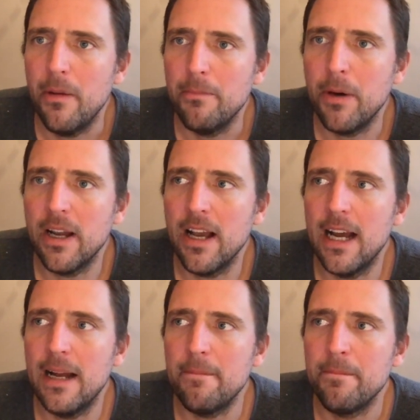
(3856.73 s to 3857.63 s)
But
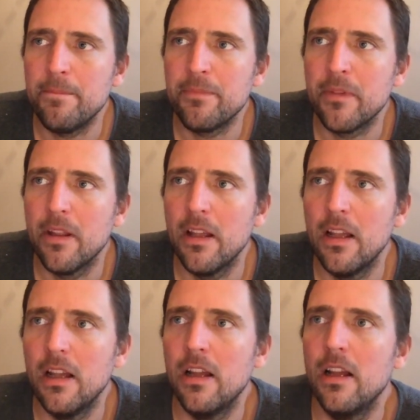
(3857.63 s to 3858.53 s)
uh,
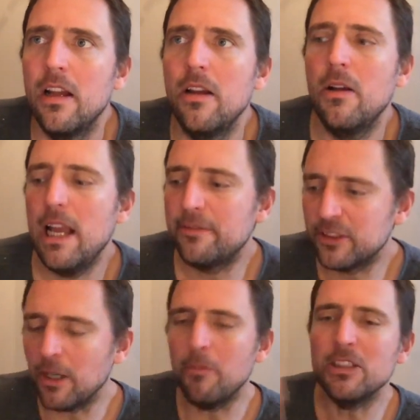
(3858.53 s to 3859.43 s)
if
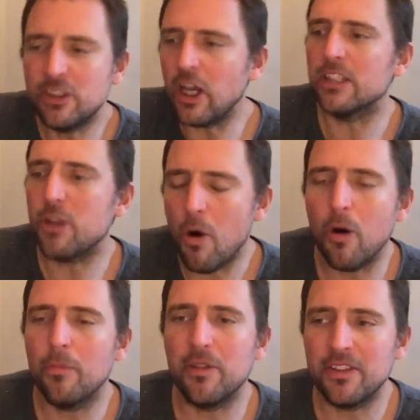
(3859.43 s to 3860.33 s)
someone does
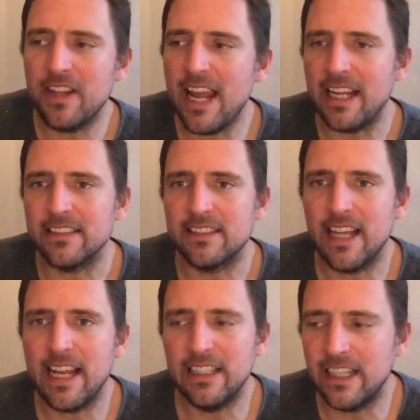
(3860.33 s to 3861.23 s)
horrible things,
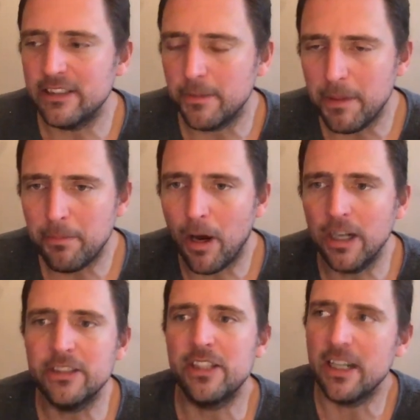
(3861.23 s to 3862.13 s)
they, they should be
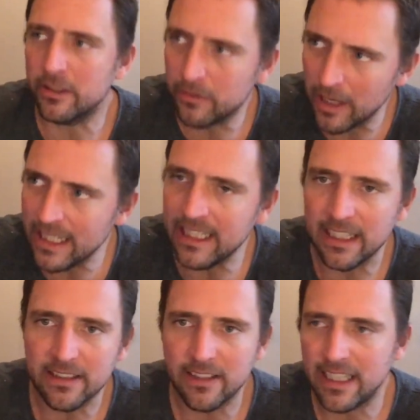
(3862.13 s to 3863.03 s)
punished on a
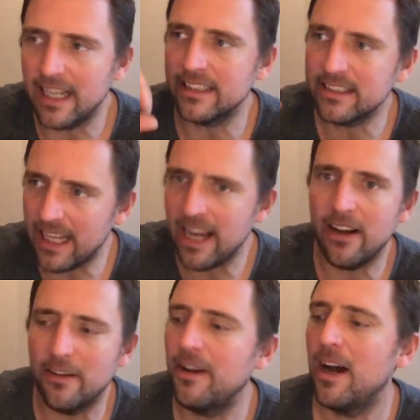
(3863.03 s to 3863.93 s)
gradient, like on a
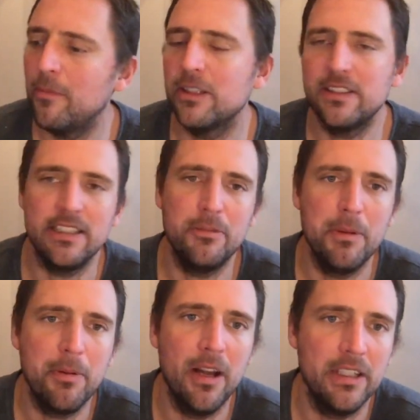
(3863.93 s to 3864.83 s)
scale of how much they should be
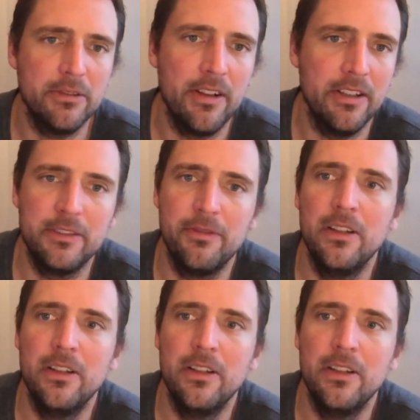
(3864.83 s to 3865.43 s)
punished, whether it's